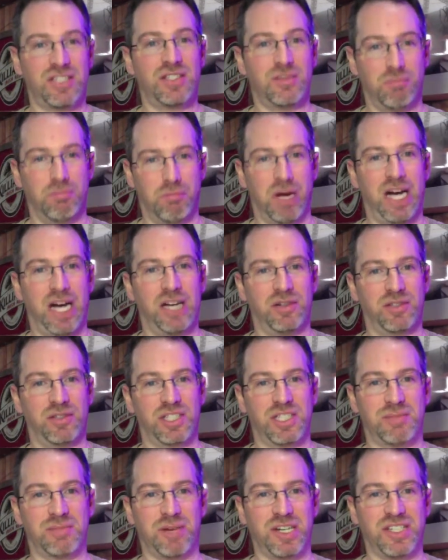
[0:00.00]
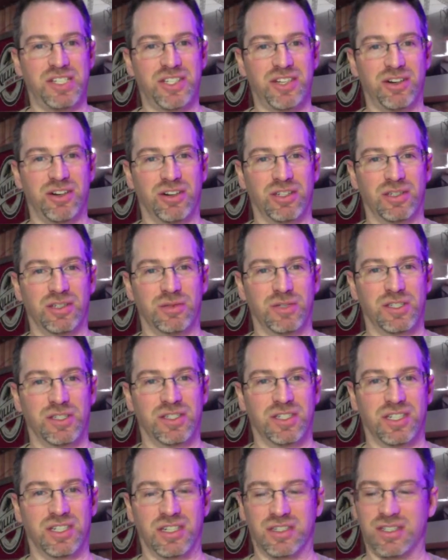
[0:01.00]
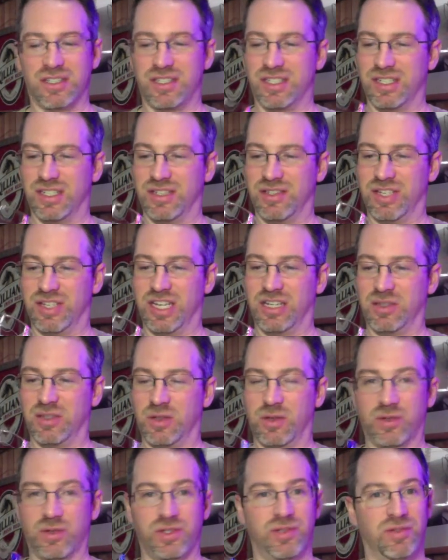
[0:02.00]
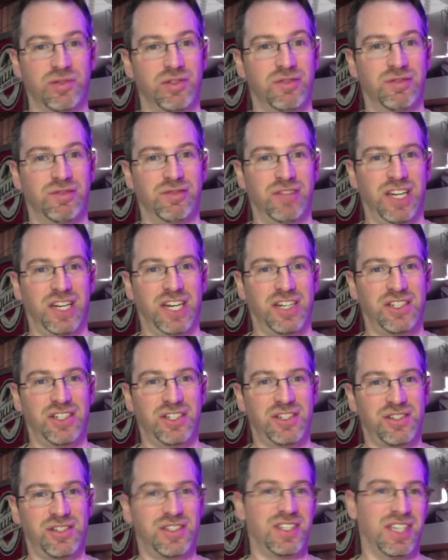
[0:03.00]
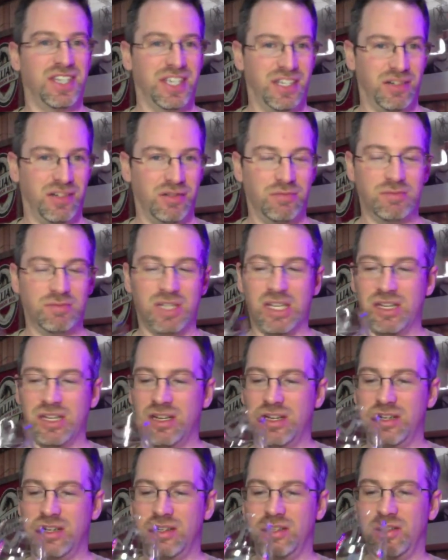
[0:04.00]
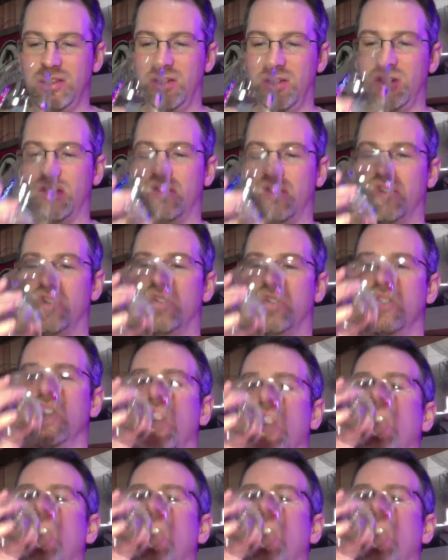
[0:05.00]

mild spice characteristics as you get closer to finish. So, all in all,